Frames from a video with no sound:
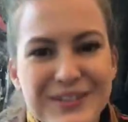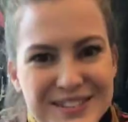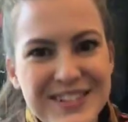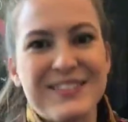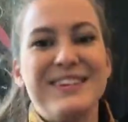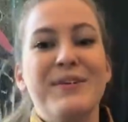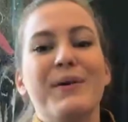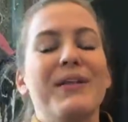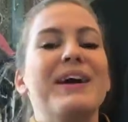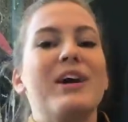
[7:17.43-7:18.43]
boost and you
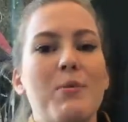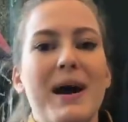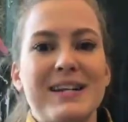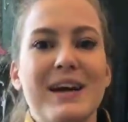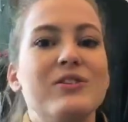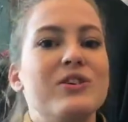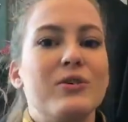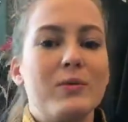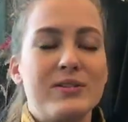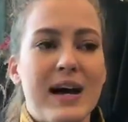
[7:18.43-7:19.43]
want to like go back down to your
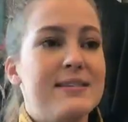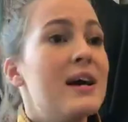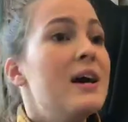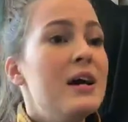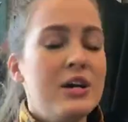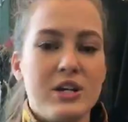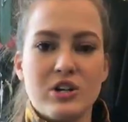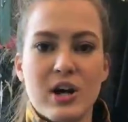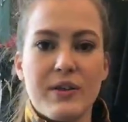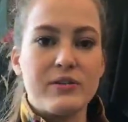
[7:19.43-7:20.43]
normal size you
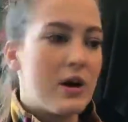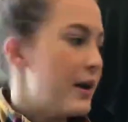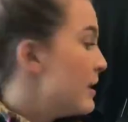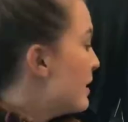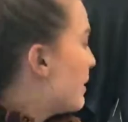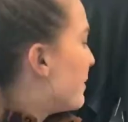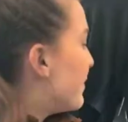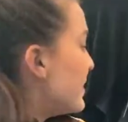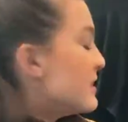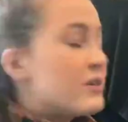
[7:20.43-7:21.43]
can try those on
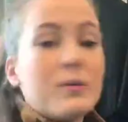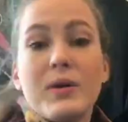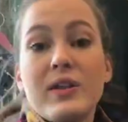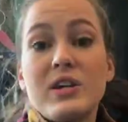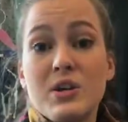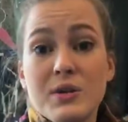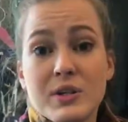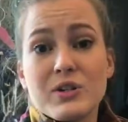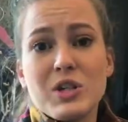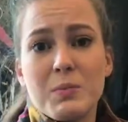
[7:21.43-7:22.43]
but these are really cute and
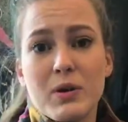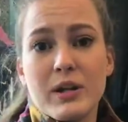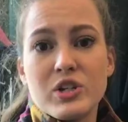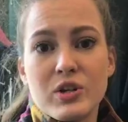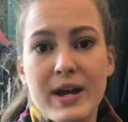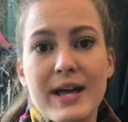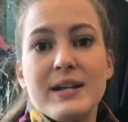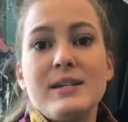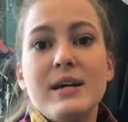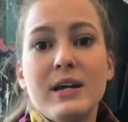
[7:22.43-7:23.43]
they're super on
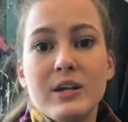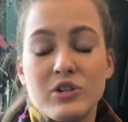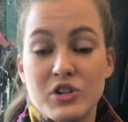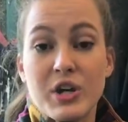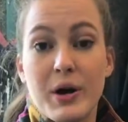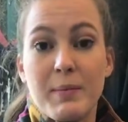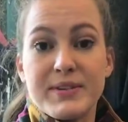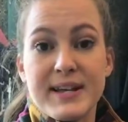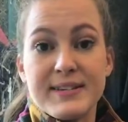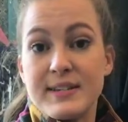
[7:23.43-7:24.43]
trend just go a couple
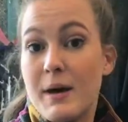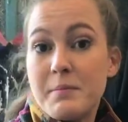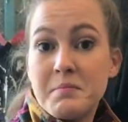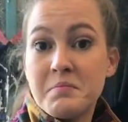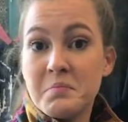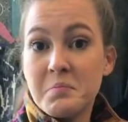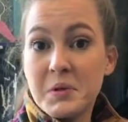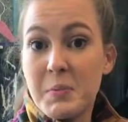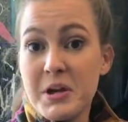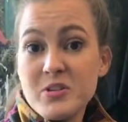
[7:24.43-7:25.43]
sizes up
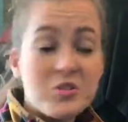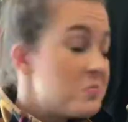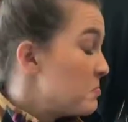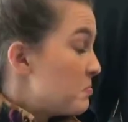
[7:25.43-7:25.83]
capiche